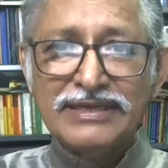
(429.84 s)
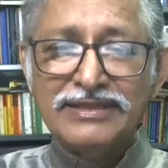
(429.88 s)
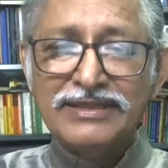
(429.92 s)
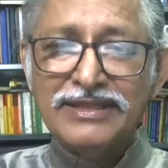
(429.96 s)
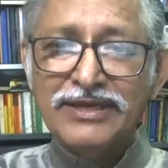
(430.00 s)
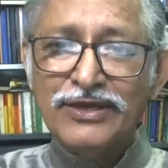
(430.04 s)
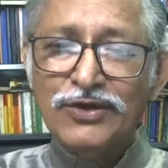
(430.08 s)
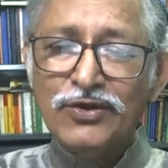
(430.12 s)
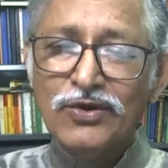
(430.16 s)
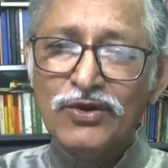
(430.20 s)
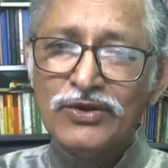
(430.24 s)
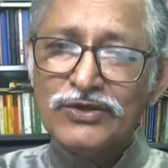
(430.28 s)

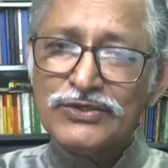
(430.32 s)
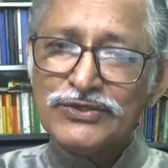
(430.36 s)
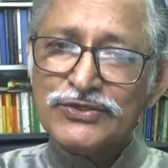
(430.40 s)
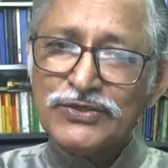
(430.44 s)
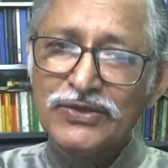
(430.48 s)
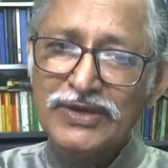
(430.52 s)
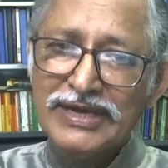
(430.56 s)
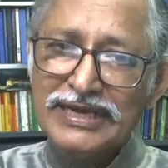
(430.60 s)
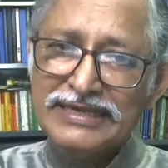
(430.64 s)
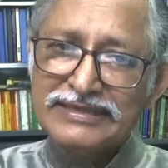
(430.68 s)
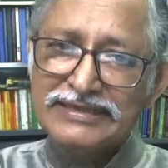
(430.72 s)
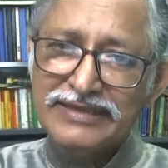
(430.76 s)
They
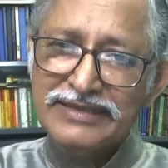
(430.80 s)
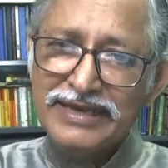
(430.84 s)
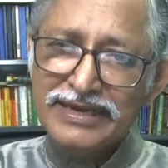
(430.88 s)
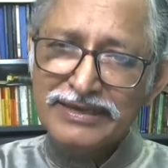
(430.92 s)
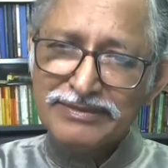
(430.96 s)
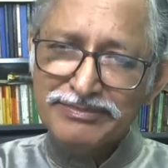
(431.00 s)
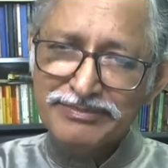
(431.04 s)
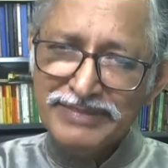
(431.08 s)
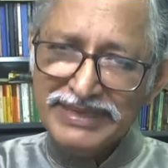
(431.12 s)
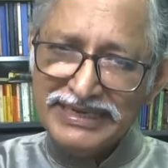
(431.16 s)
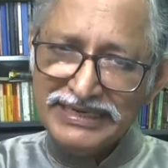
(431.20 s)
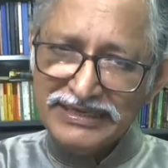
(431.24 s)
also
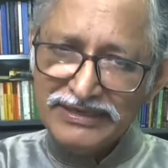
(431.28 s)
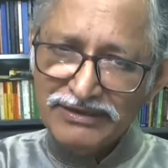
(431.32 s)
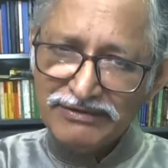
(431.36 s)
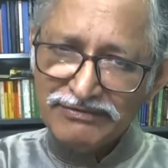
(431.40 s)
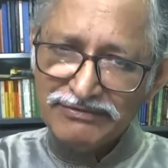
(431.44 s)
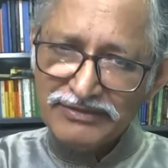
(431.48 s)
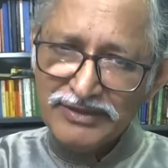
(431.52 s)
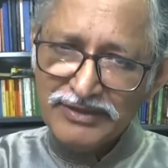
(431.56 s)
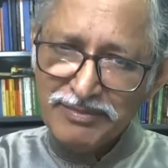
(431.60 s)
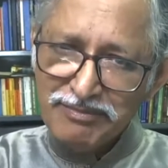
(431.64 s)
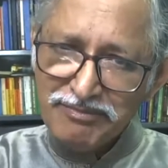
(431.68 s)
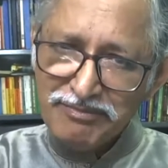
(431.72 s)
attack many
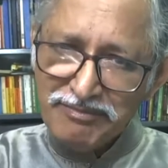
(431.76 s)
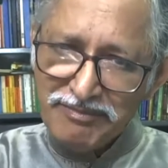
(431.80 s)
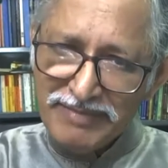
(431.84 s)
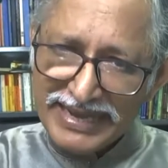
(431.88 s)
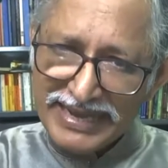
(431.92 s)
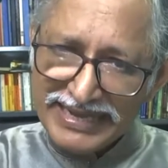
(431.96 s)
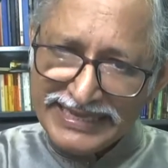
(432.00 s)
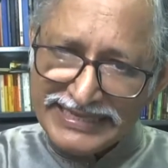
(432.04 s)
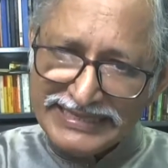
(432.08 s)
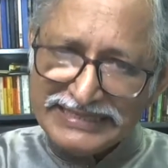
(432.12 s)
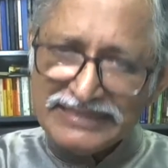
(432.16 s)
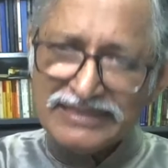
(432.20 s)
of the
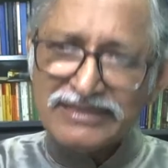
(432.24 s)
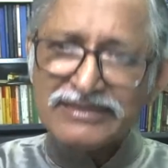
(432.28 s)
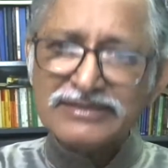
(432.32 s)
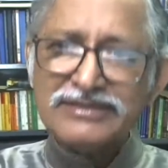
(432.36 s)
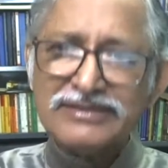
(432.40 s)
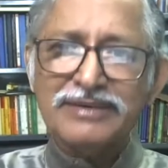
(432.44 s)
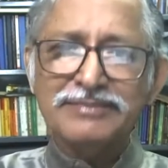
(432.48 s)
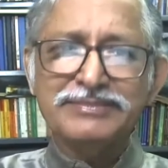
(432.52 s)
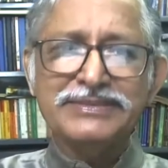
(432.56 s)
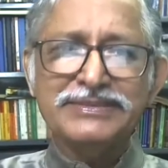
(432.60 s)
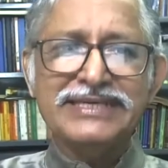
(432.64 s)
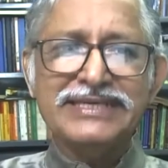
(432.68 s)
minor
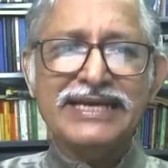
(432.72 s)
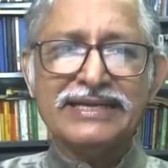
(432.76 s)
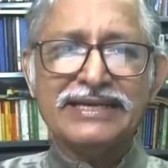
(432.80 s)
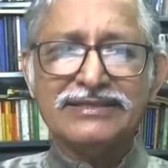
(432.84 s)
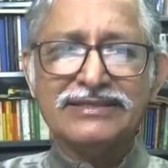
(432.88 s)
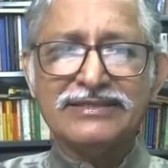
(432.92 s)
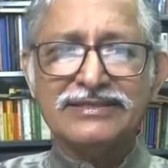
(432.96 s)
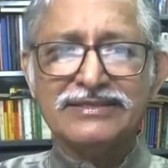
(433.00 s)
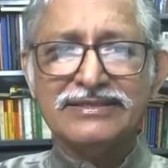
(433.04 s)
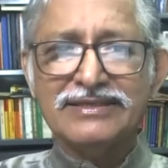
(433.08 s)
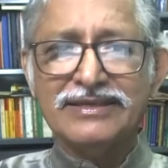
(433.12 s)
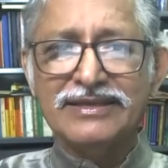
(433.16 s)

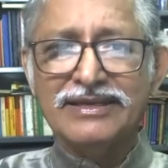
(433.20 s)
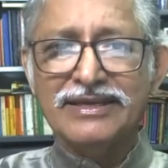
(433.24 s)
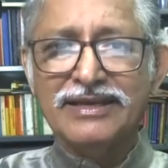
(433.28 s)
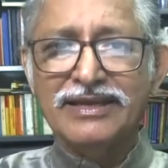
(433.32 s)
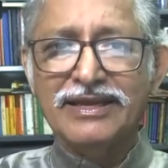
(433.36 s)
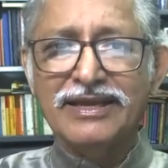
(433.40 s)
subjects,